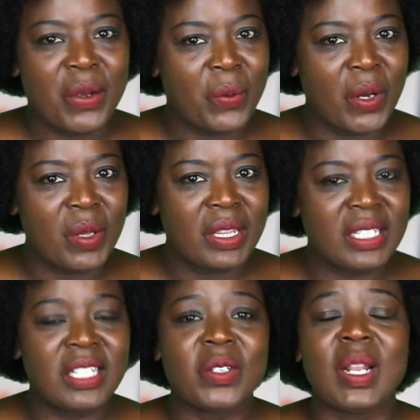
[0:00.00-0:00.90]
Well,
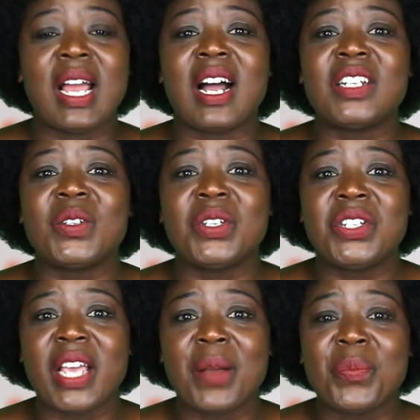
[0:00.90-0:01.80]
this is all I had to
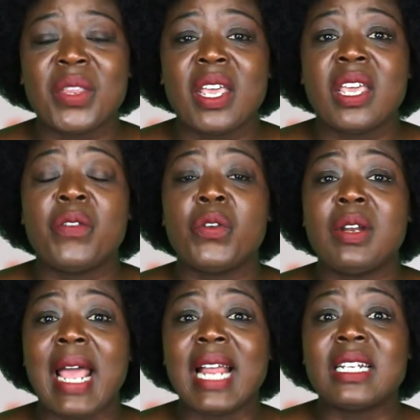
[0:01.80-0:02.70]
share. If you
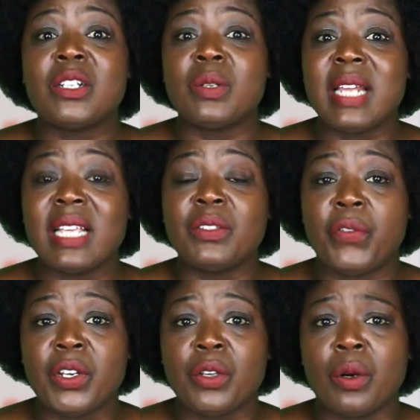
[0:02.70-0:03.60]
liked today's
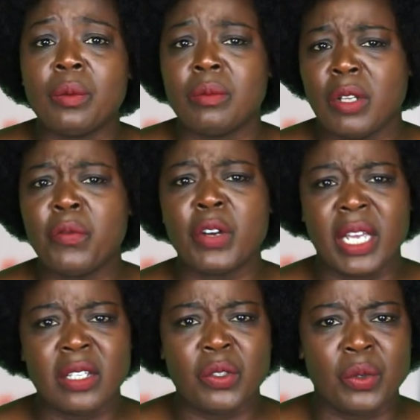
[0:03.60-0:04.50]
video, don't
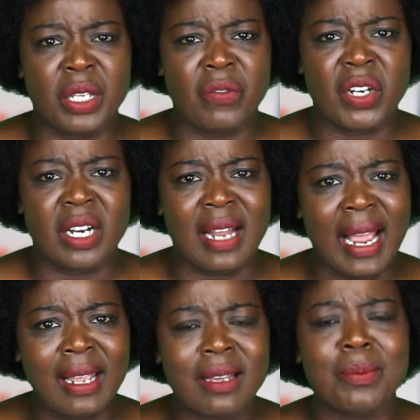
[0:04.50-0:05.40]
forget to give it a
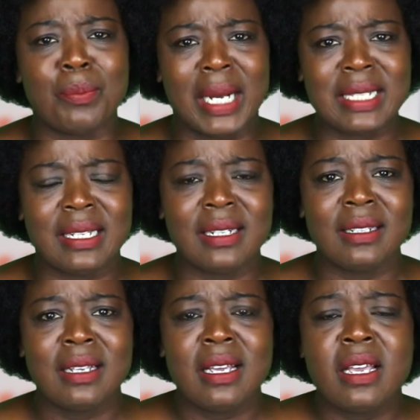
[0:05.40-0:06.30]
like button.
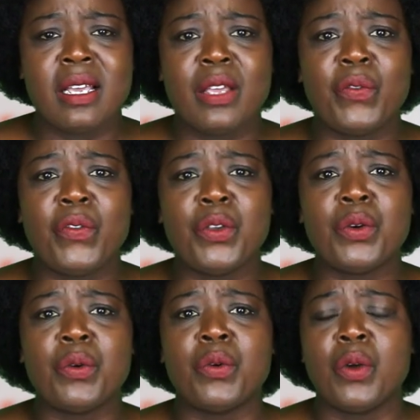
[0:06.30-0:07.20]
If
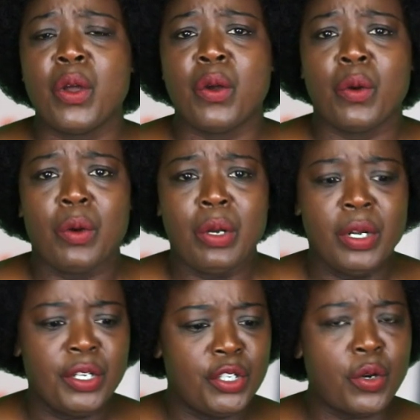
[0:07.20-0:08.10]
you
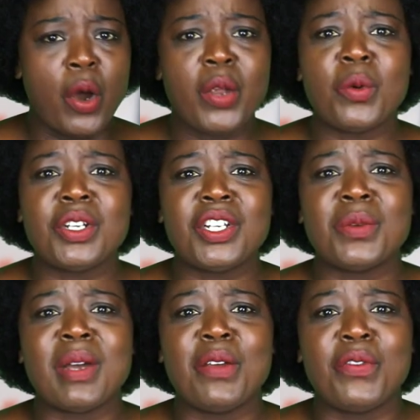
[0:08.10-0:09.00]
enjoy
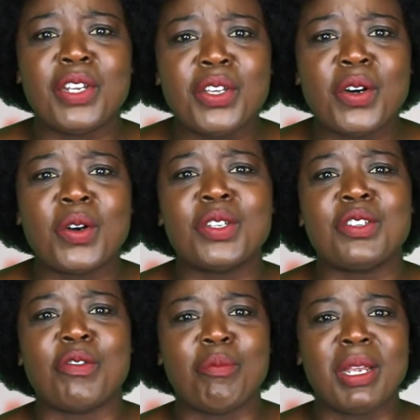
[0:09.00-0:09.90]
watching my
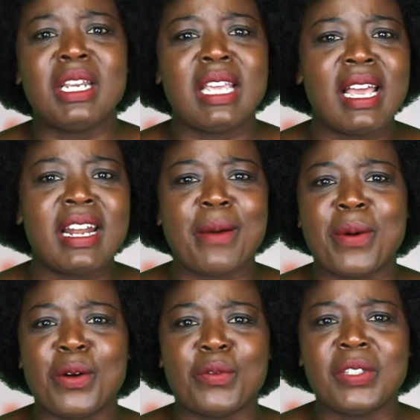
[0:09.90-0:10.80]
videos, you've been here a
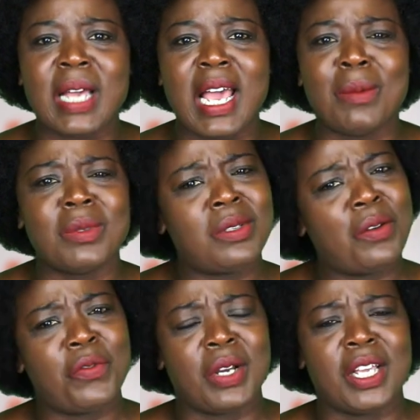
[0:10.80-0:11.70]
number of times,
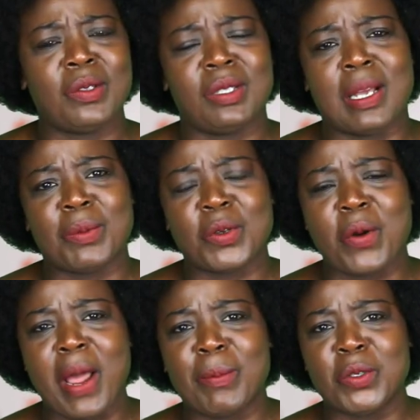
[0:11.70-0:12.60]
don't forget to
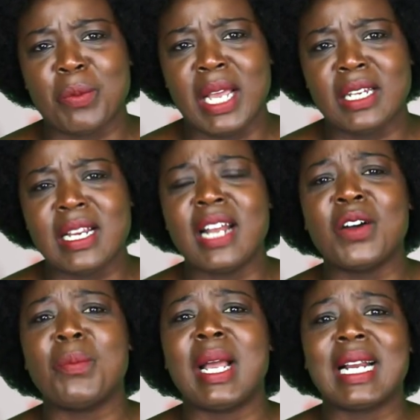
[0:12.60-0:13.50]
subscribe to my
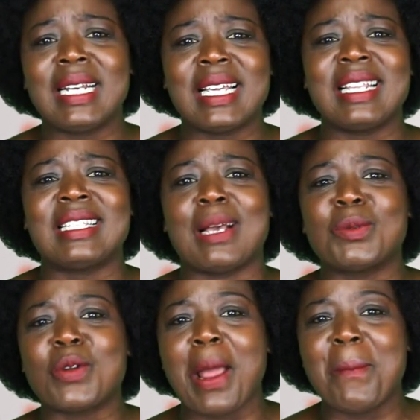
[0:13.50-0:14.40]
channel by clicking the
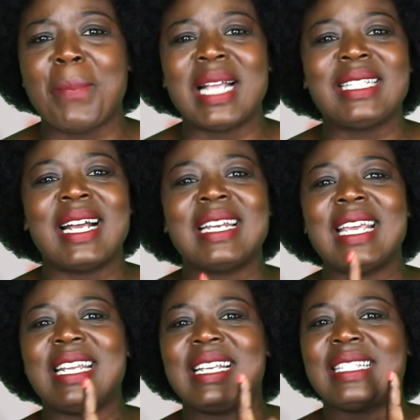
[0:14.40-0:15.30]
subscribe
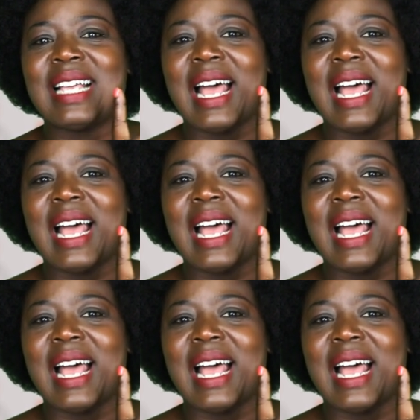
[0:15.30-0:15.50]
button. It is